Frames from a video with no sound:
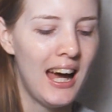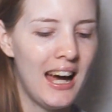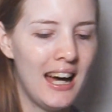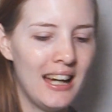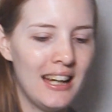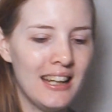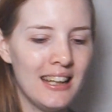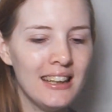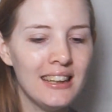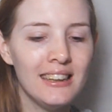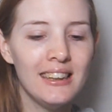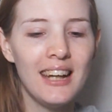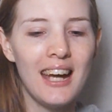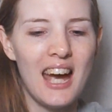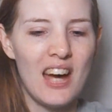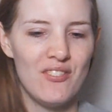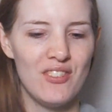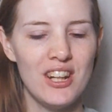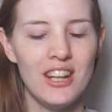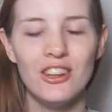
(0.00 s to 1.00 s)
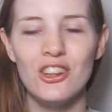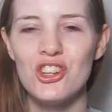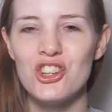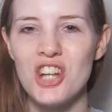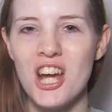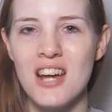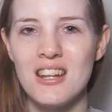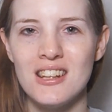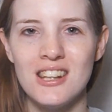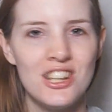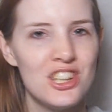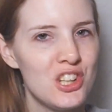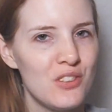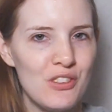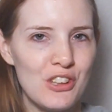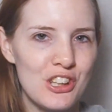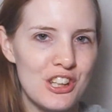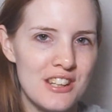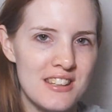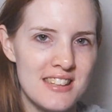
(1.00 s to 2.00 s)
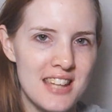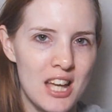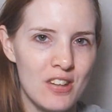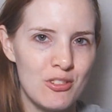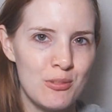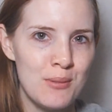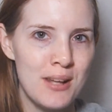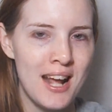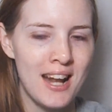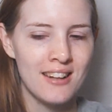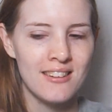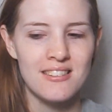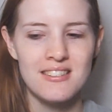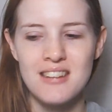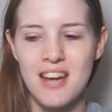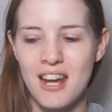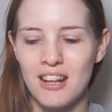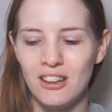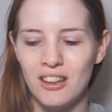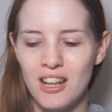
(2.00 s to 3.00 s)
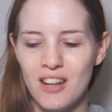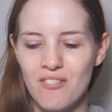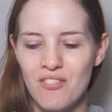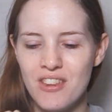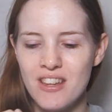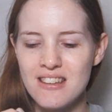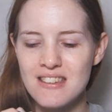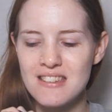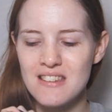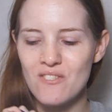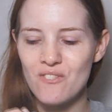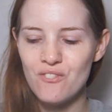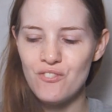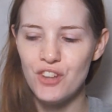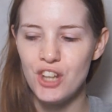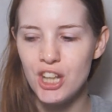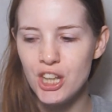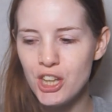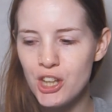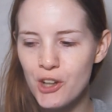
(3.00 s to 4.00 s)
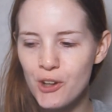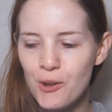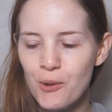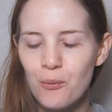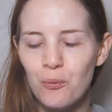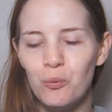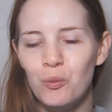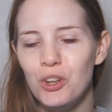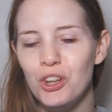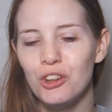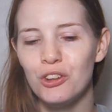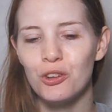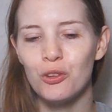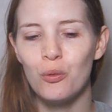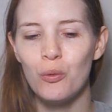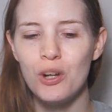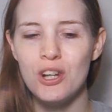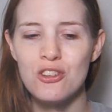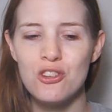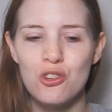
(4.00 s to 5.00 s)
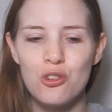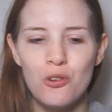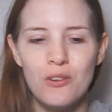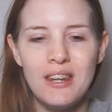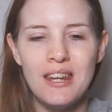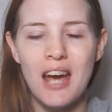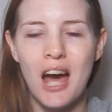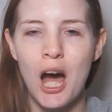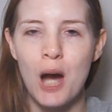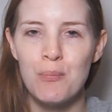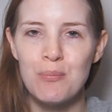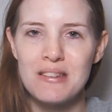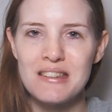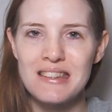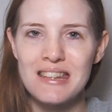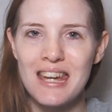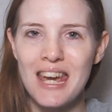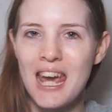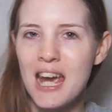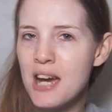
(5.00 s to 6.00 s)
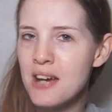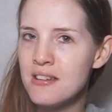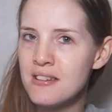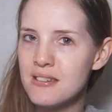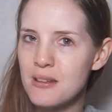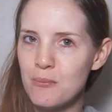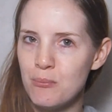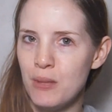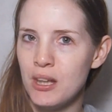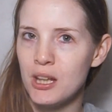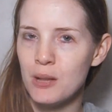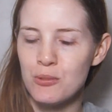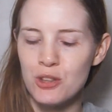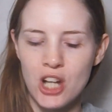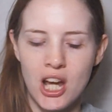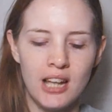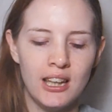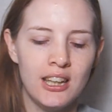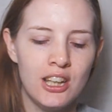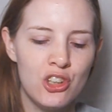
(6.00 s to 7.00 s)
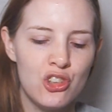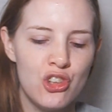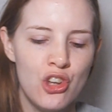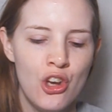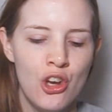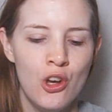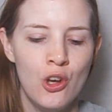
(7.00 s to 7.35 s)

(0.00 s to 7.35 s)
I have another challenge. If you couldn't tell from the title of this video, we're going to do the opposite hand makeup challenge.